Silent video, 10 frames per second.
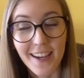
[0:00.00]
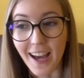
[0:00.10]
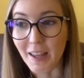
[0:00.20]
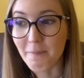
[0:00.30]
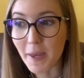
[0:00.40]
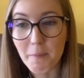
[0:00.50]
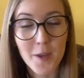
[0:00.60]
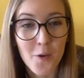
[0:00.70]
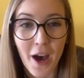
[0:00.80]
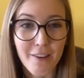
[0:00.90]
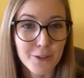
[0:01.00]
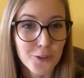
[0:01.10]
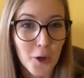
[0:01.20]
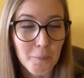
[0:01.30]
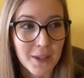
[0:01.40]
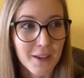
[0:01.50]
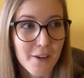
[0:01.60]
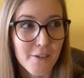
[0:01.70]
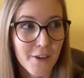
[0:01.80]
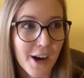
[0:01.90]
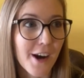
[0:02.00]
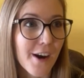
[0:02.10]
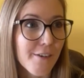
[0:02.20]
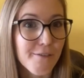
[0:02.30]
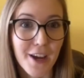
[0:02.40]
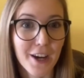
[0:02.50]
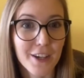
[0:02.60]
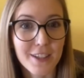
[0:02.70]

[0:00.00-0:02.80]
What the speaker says: And maybe you have a topic where